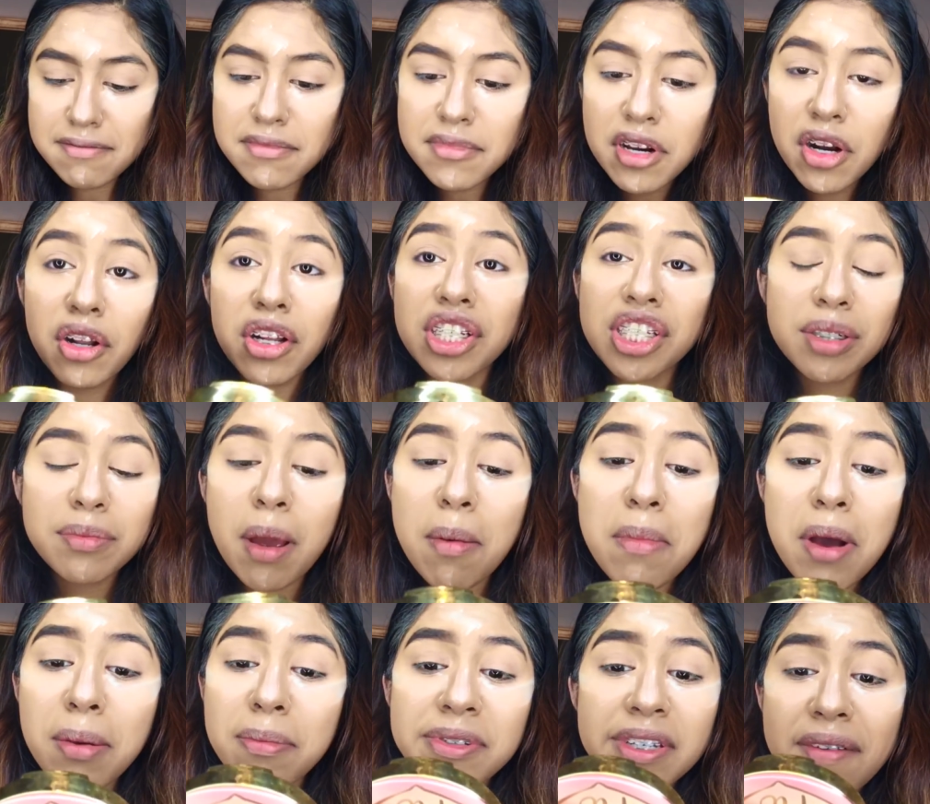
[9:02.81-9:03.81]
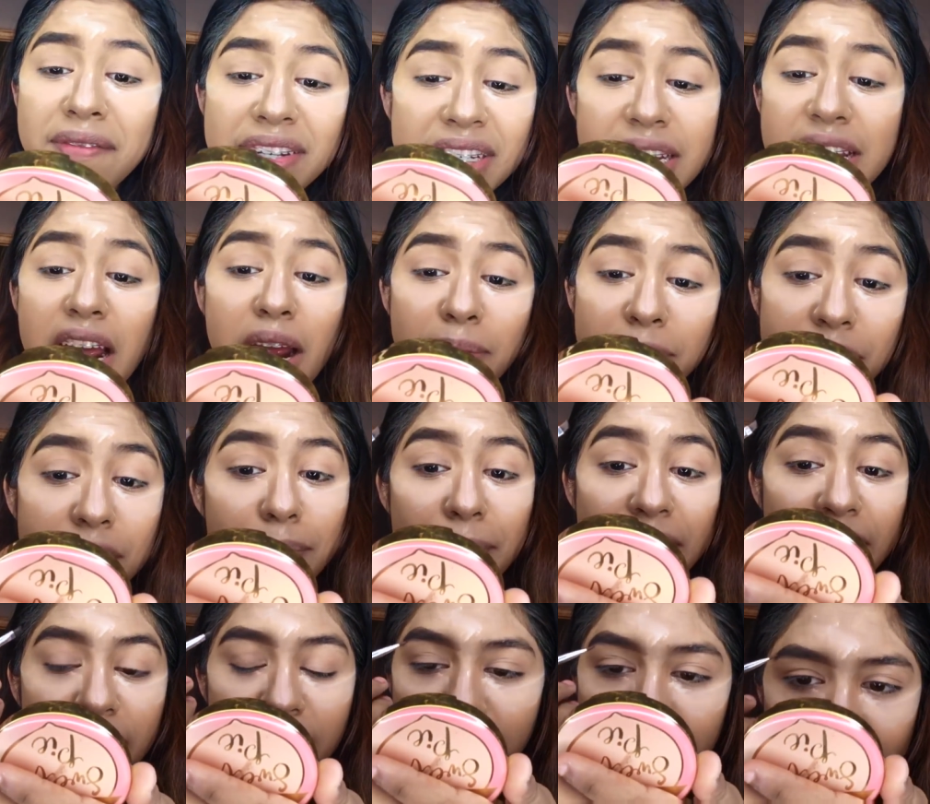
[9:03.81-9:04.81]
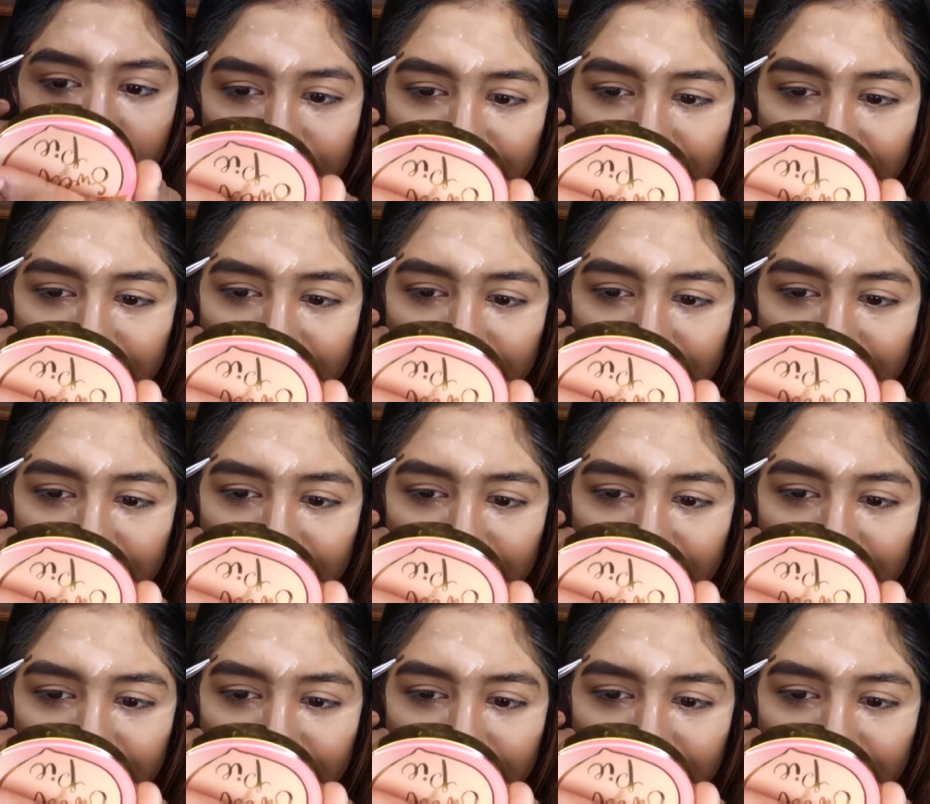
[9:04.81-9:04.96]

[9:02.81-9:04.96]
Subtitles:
It only took my mom 17 hours to make that.